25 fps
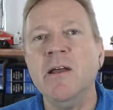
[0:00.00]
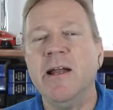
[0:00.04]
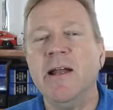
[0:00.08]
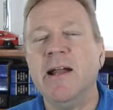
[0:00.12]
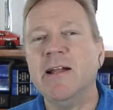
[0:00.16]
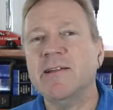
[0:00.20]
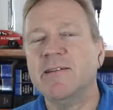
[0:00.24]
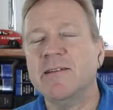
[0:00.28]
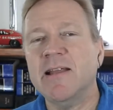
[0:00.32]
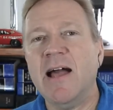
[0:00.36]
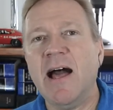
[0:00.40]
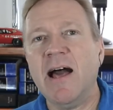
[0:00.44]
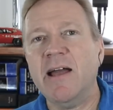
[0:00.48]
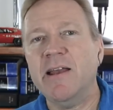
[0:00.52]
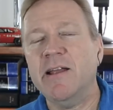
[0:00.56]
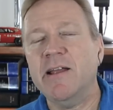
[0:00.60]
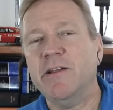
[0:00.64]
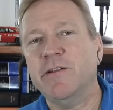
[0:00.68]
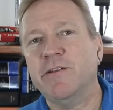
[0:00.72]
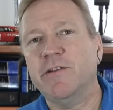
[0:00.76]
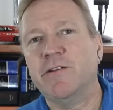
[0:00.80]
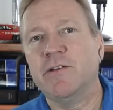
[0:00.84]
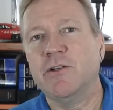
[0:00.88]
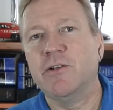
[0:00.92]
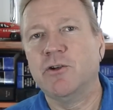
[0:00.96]
it's not
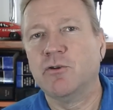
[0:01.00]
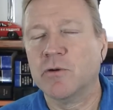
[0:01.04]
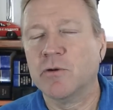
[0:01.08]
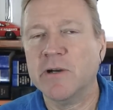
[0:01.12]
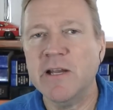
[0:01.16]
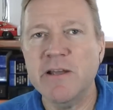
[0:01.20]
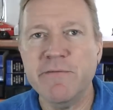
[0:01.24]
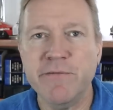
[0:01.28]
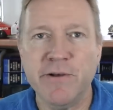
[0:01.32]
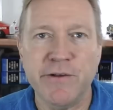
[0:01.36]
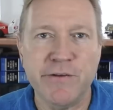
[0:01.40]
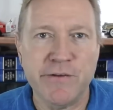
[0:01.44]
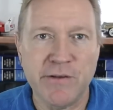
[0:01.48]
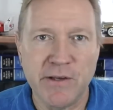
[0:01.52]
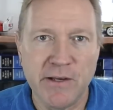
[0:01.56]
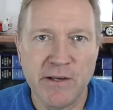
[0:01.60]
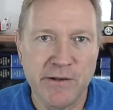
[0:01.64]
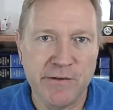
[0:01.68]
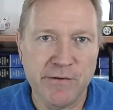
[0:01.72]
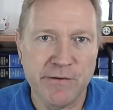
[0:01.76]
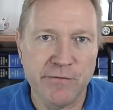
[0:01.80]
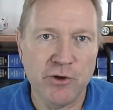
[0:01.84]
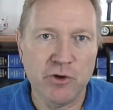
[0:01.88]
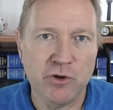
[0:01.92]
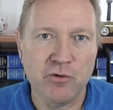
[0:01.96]
as grievous
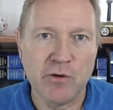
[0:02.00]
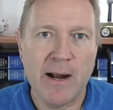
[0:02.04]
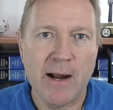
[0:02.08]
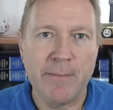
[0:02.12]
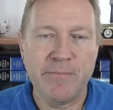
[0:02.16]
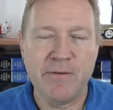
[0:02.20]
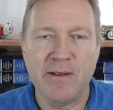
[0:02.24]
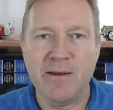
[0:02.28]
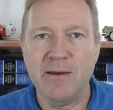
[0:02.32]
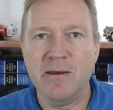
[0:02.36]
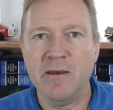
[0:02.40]
as if you dropped